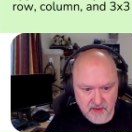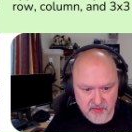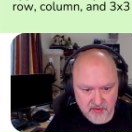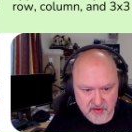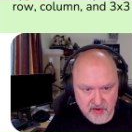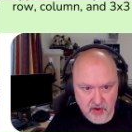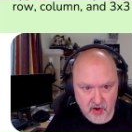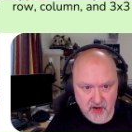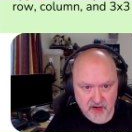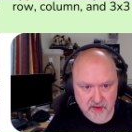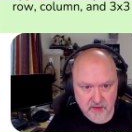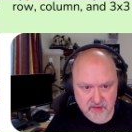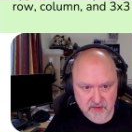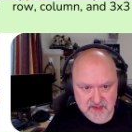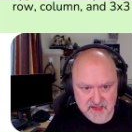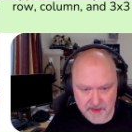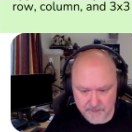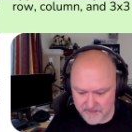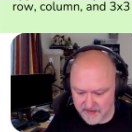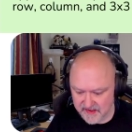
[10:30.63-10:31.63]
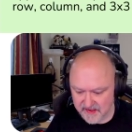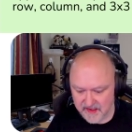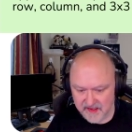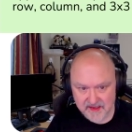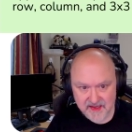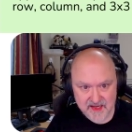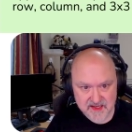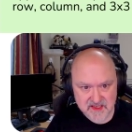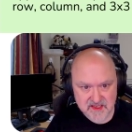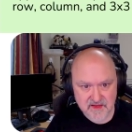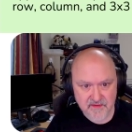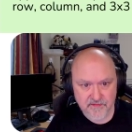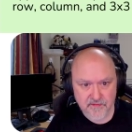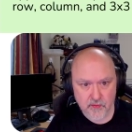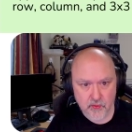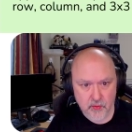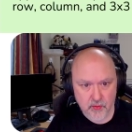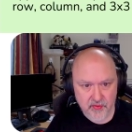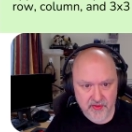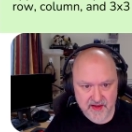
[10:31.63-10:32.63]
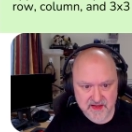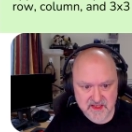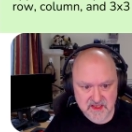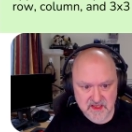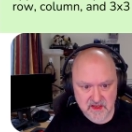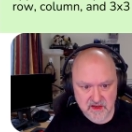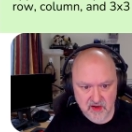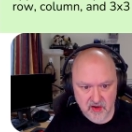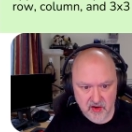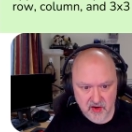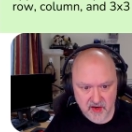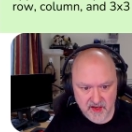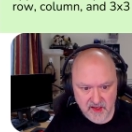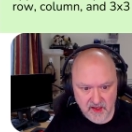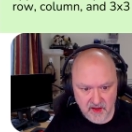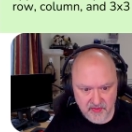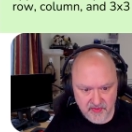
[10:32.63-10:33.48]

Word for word: The nine looks up, meaning that's the four, that's the nine.